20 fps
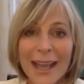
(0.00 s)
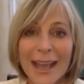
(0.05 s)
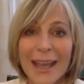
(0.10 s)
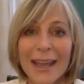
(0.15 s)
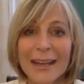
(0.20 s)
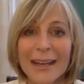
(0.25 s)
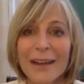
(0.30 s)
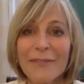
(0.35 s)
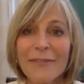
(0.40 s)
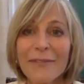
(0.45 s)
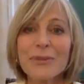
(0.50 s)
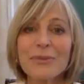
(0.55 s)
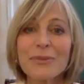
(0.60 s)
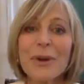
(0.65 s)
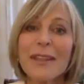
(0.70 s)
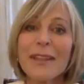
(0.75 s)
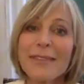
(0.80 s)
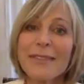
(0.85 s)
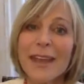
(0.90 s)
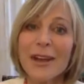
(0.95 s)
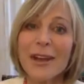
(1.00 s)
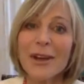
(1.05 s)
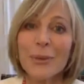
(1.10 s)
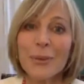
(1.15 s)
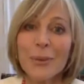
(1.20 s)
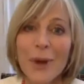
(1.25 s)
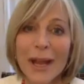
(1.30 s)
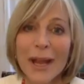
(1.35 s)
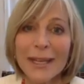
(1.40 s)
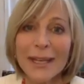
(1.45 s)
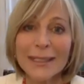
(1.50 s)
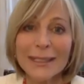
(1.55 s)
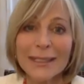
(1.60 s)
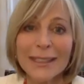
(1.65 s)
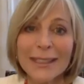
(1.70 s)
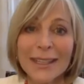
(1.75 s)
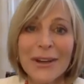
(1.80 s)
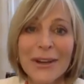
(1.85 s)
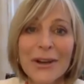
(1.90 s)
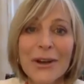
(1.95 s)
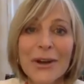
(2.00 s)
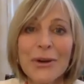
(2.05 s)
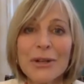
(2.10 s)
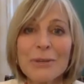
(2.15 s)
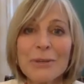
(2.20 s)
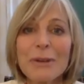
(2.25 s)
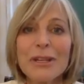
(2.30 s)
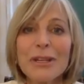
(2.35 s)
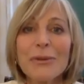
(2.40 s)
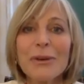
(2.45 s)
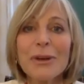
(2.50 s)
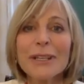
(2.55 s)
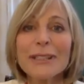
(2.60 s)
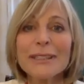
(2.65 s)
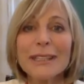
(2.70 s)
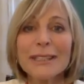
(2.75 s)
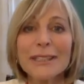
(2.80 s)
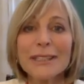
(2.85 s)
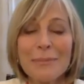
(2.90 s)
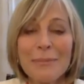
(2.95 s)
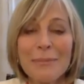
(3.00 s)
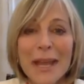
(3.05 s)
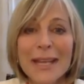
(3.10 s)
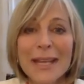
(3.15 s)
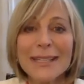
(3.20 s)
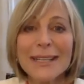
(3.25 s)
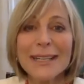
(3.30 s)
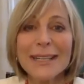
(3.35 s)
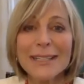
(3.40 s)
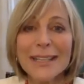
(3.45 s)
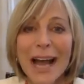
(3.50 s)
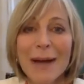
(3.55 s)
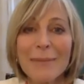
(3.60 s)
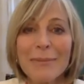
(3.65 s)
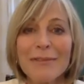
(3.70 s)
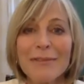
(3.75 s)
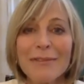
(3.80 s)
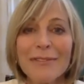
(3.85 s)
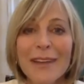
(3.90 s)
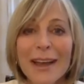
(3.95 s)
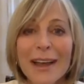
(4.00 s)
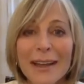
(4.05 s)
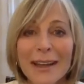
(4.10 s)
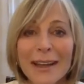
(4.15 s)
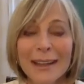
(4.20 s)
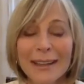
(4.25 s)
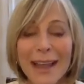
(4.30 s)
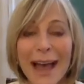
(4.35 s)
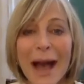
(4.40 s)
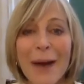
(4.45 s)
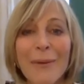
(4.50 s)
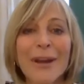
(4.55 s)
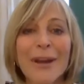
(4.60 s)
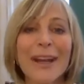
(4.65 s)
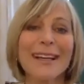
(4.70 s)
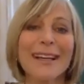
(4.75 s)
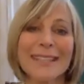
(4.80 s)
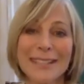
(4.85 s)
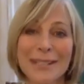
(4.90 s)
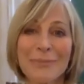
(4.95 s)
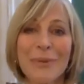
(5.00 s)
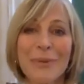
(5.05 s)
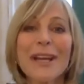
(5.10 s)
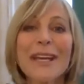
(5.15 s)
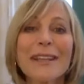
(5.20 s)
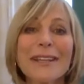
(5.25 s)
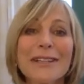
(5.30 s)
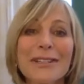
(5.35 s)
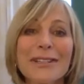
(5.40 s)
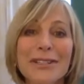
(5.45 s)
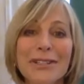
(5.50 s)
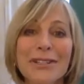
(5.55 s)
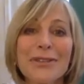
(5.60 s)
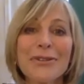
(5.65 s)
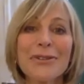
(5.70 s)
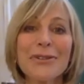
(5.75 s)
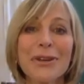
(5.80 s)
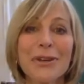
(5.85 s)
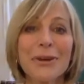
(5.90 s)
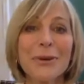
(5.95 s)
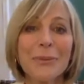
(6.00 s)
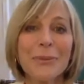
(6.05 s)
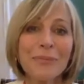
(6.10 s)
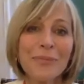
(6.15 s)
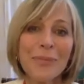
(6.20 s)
And I first want to thank Redis, who has been doing such an amazing job of allowing us to bring this to you.